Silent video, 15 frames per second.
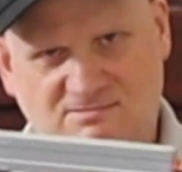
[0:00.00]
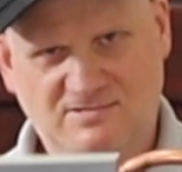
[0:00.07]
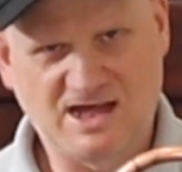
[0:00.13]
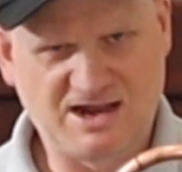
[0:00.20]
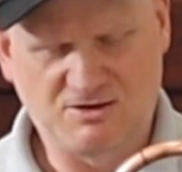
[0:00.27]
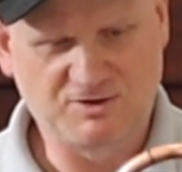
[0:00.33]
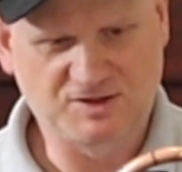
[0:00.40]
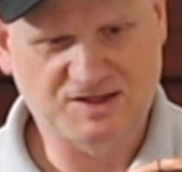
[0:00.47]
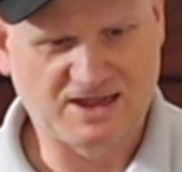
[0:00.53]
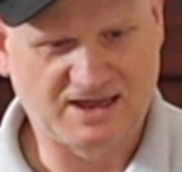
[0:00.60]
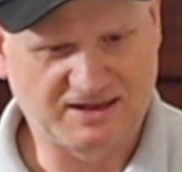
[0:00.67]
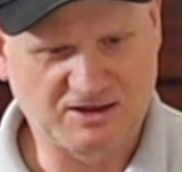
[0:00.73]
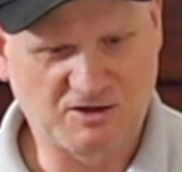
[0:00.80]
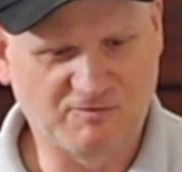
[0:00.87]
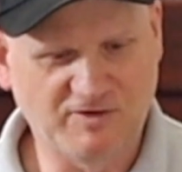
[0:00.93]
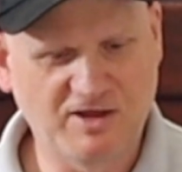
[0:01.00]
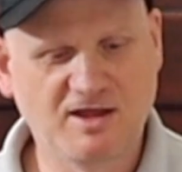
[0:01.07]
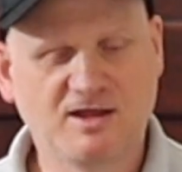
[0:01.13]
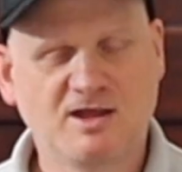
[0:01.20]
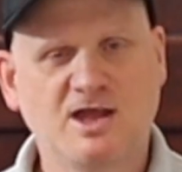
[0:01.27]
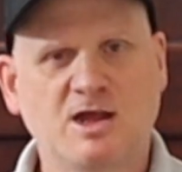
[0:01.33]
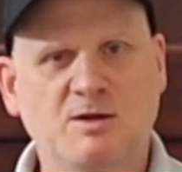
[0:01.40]
I know it's slightly
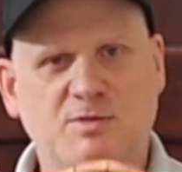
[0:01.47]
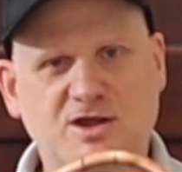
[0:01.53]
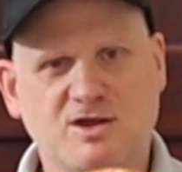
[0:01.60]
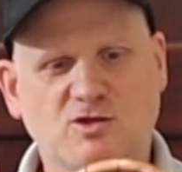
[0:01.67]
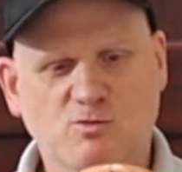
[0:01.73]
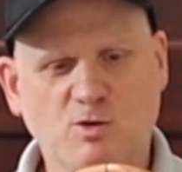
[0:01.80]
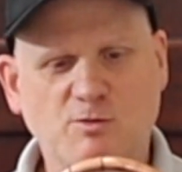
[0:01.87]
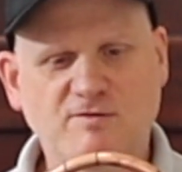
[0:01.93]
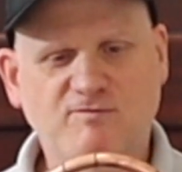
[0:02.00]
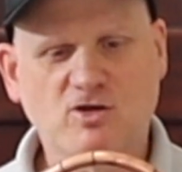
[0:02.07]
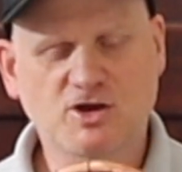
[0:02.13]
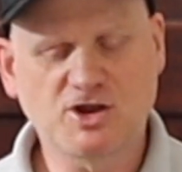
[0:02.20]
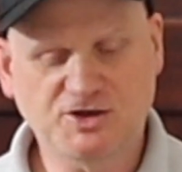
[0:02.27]
over. Because what we've got